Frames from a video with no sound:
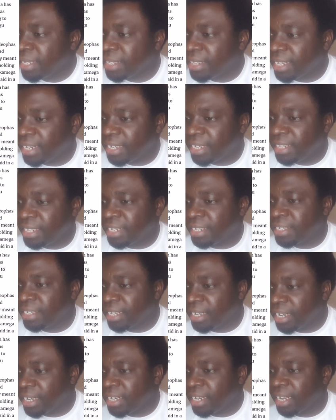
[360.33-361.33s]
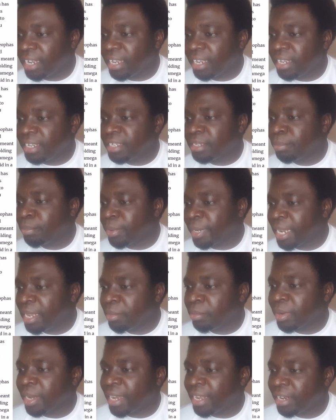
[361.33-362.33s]
means that the senator is
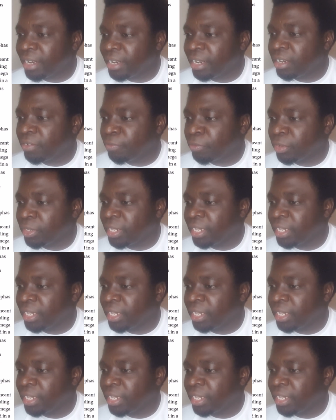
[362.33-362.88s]
prime candidate